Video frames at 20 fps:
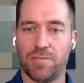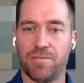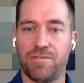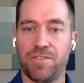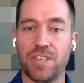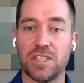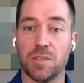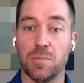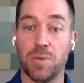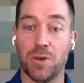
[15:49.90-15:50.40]
kind
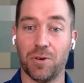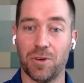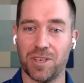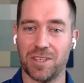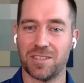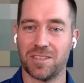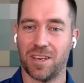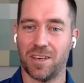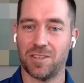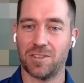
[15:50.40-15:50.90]
of
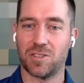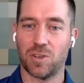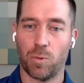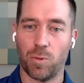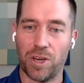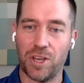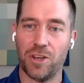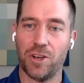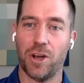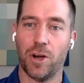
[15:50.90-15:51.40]
feasibility study
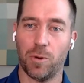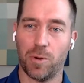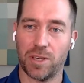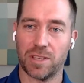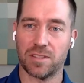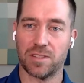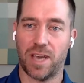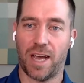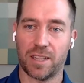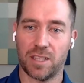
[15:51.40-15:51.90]
so we
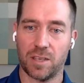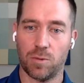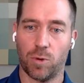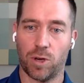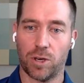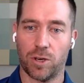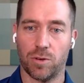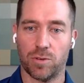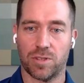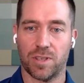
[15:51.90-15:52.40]
know
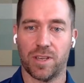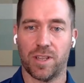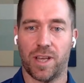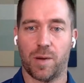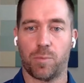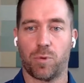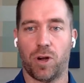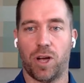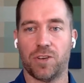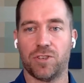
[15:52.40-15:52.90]
exactly what goes
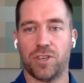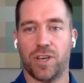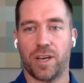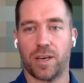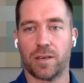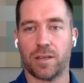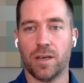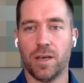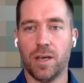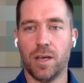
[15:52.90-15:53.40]
into that
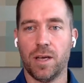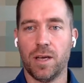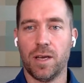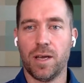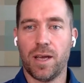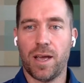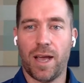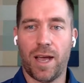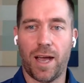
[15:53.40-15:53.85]
project.